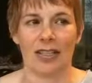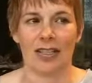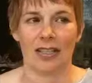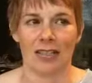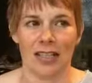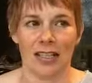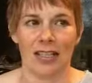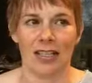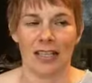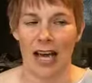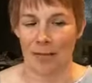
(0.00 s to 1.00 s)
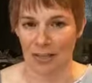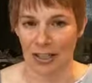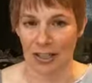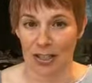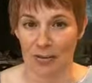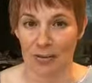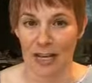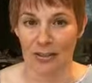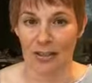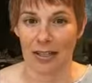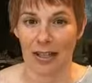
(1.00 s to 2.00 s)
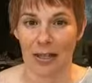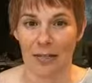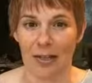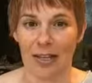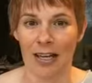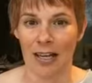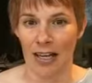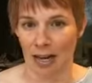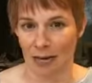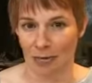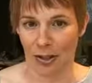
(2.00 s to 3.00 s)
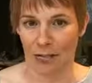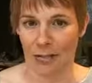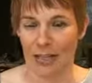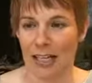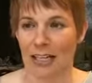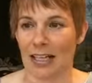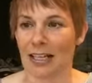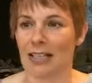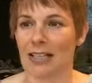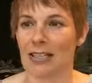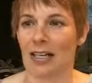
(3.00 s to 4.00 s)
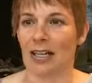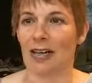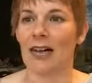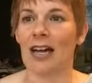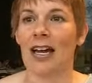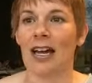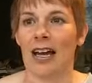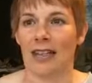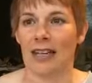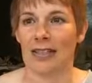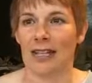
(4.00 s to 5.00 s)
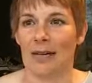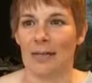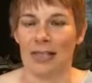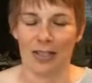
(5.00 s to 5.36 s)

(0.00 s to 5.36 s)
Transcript: things like the Appalachian Mountain Club are really big. So a lot of times these